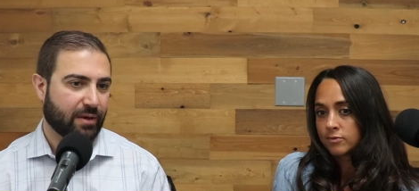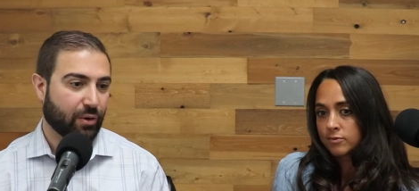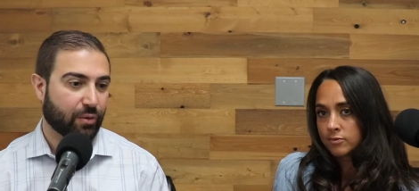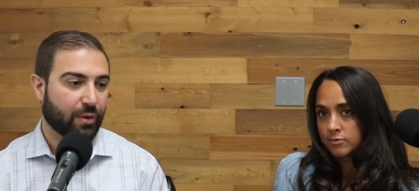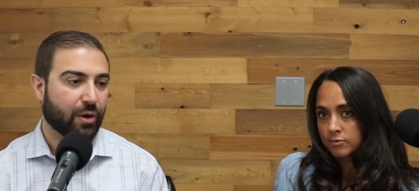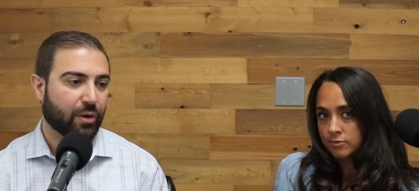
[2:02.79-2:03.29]

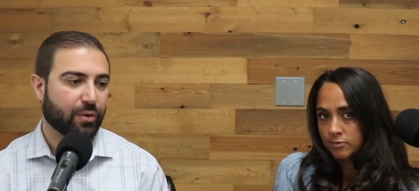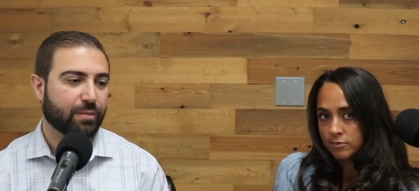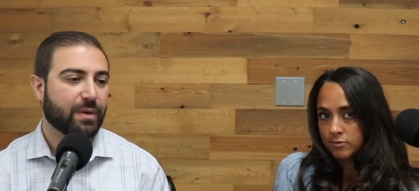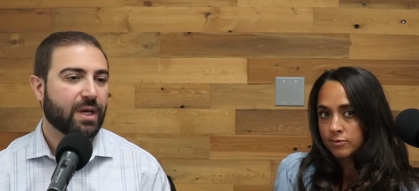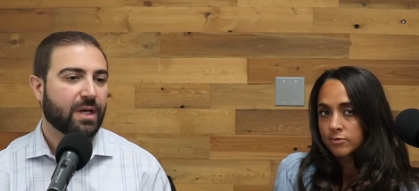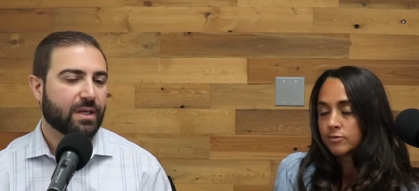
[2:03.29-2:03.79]
Speaker 1: own
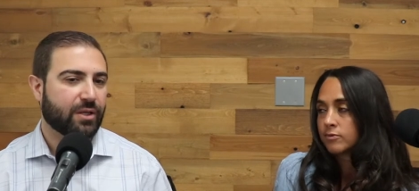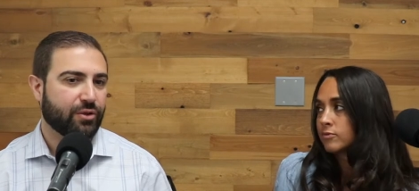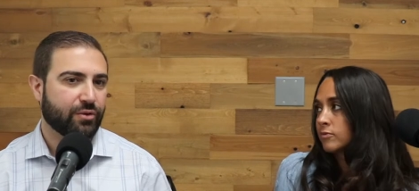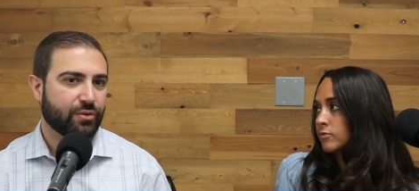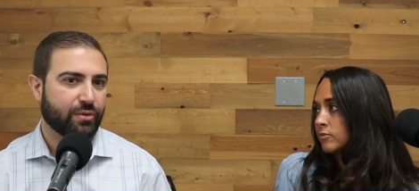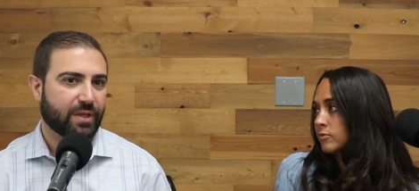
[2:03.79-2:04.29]
home, can
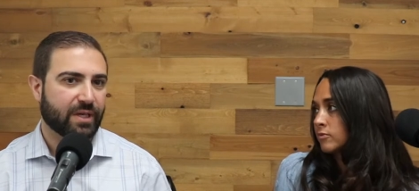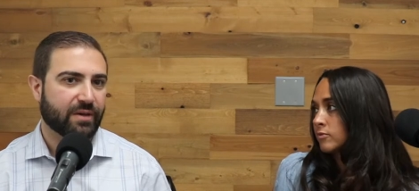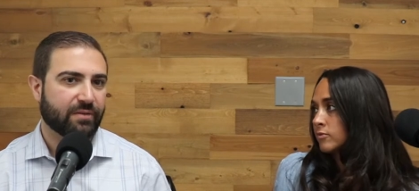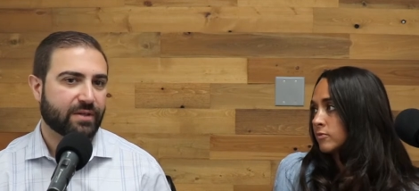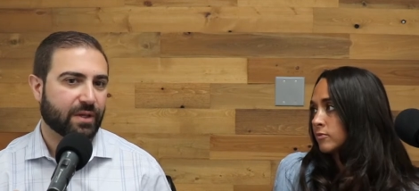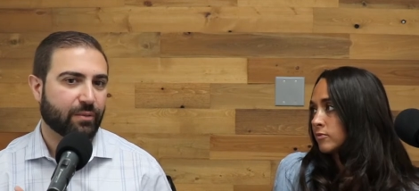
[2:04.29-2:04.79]
you
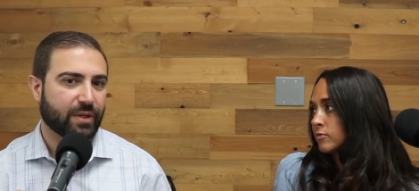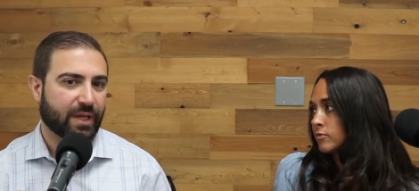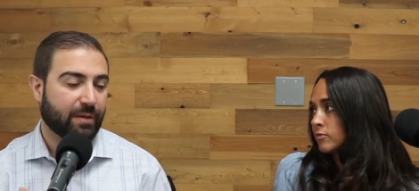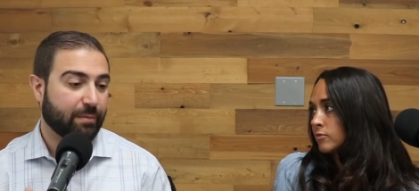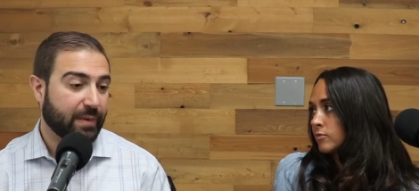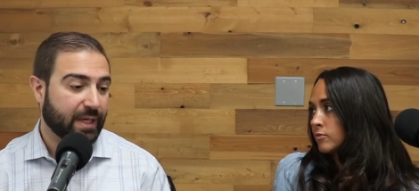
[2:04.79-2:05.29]
give someone
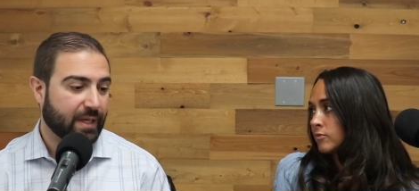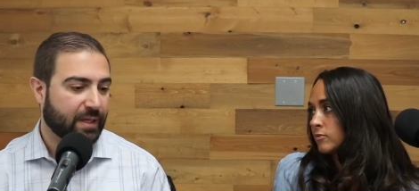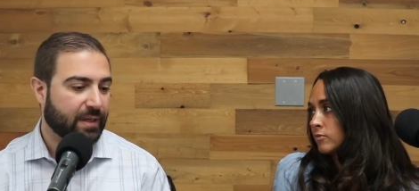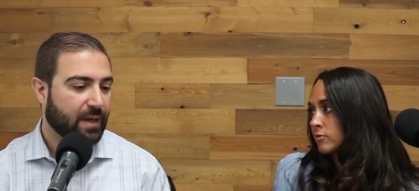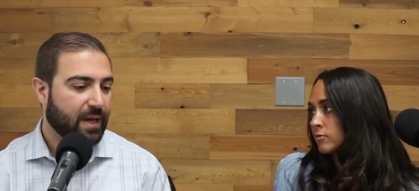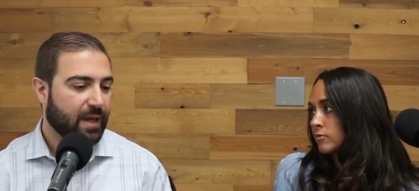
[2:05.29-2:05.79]
like
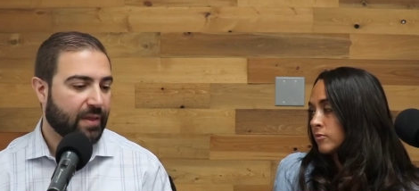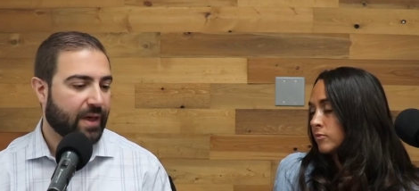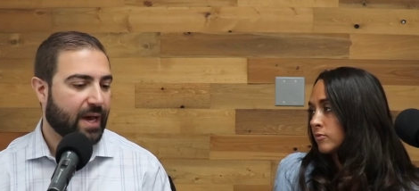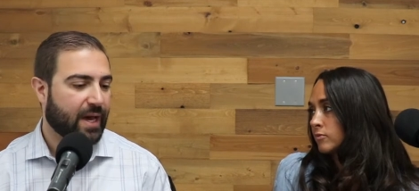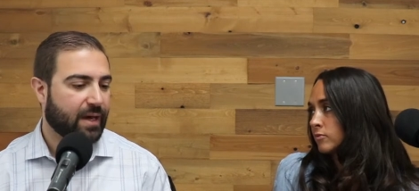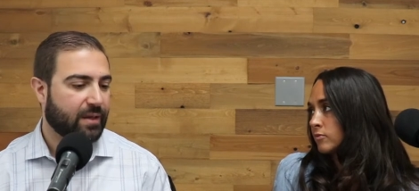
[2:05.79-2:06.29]
me
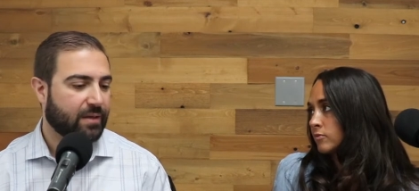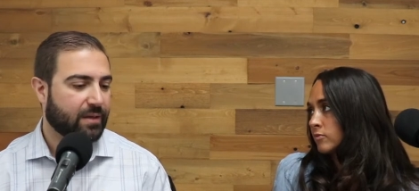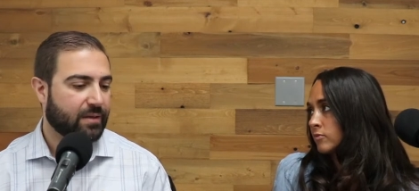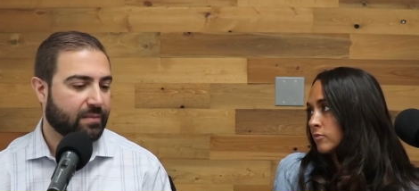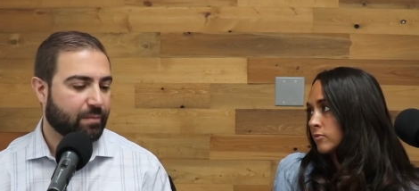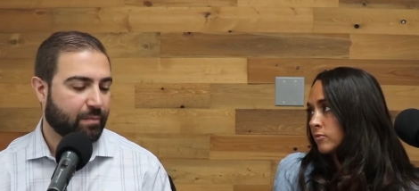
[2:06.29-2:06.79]
that
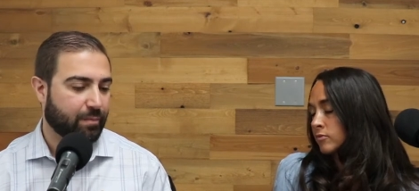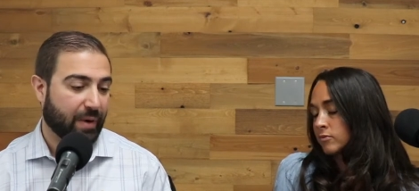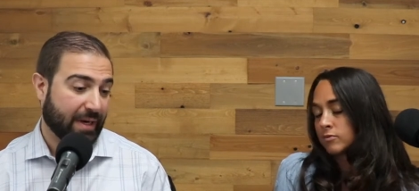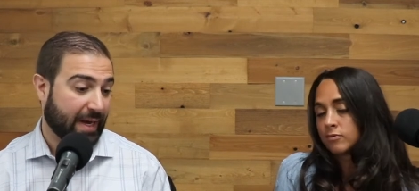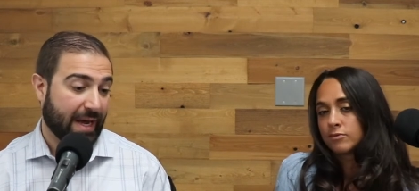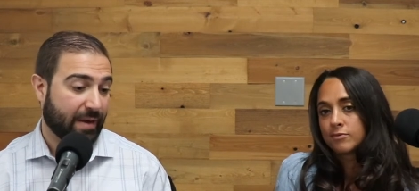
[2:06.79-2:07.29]

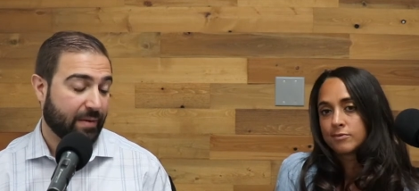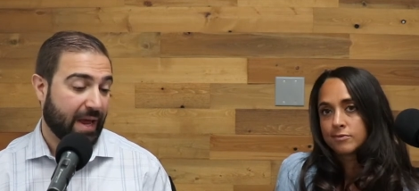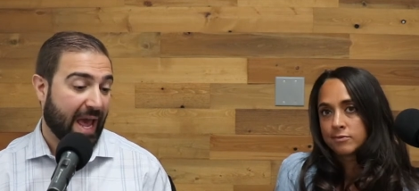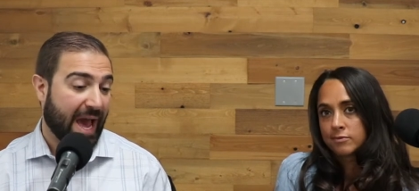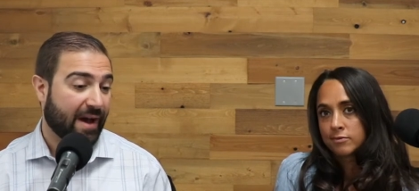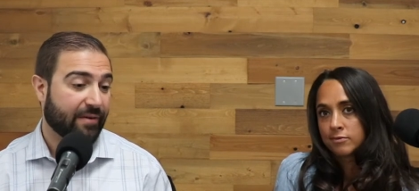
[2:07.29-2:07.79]
might not
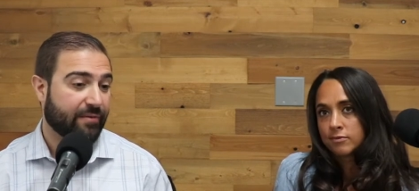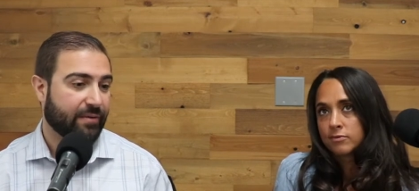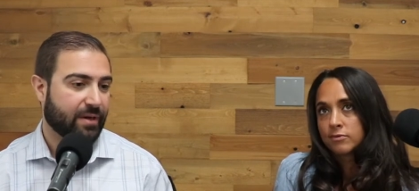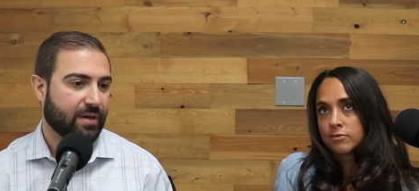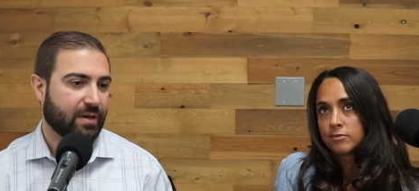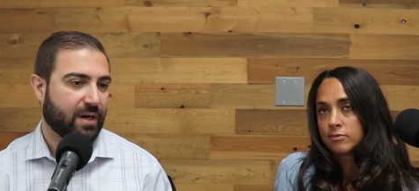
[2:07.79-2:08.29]

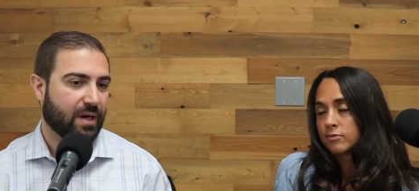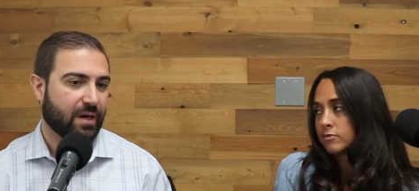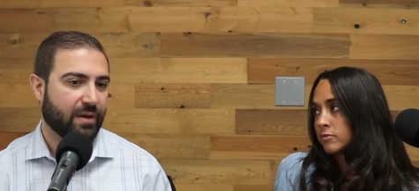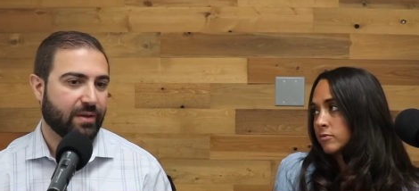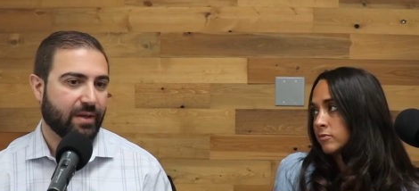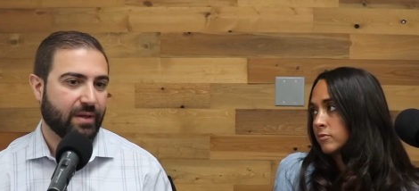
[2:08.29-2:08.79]
have
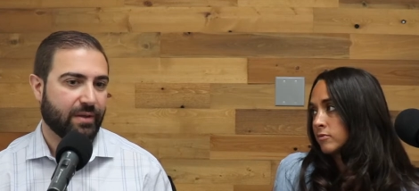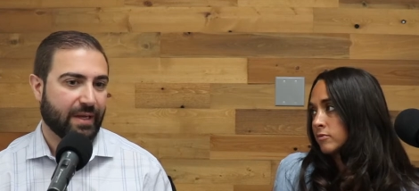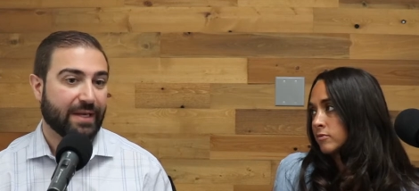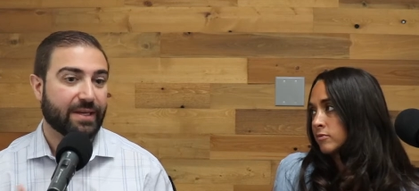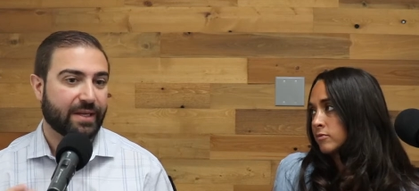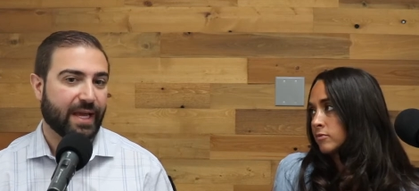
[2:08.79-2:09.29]
uh,
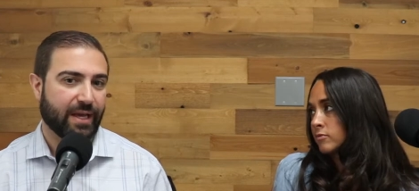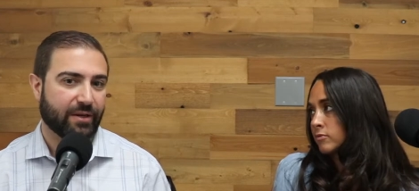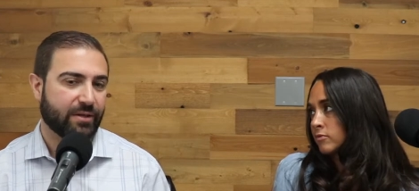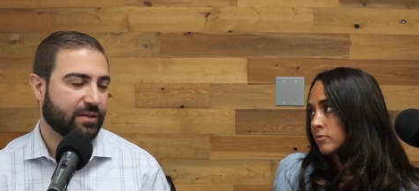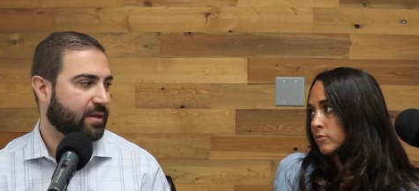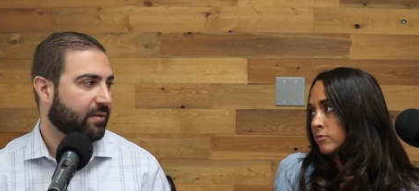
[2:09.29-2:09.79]
the
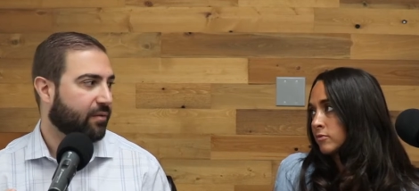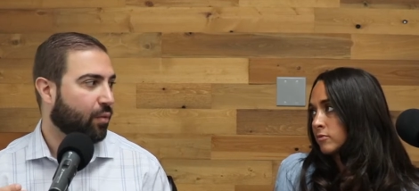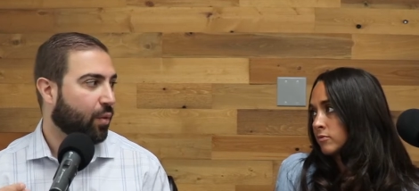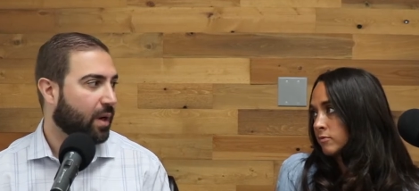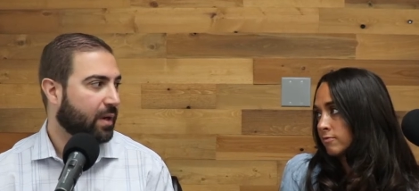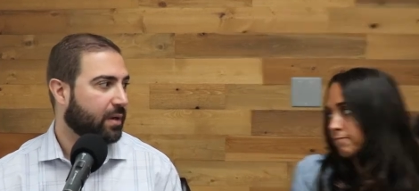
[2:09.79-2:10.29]
indicators of
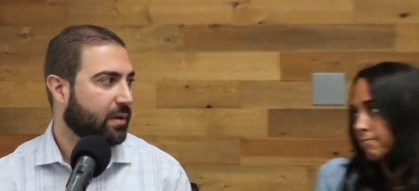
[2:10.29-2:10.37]
what,